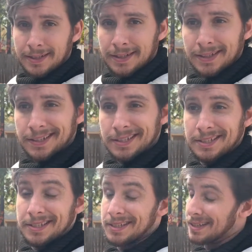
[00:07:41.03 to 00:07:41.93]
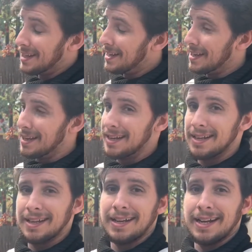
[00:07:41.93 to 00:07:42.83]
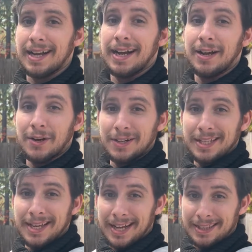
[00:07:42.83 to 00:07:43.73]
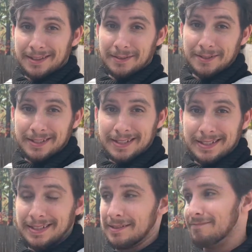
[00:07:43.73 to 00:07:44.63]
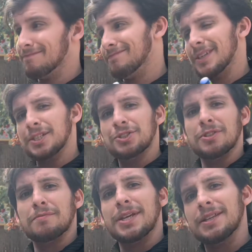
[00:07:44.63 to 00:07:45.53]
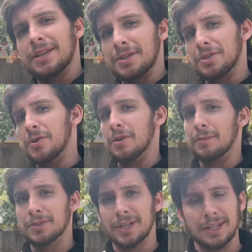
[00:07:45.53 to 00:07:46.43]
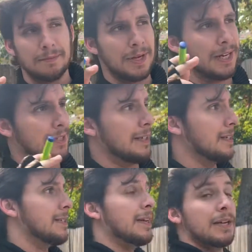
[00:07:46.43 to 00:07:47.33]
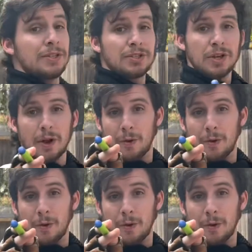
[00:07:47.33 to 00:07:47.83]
because I already got the D. I shouldn't make that joke. I'm trying to get monetized. So,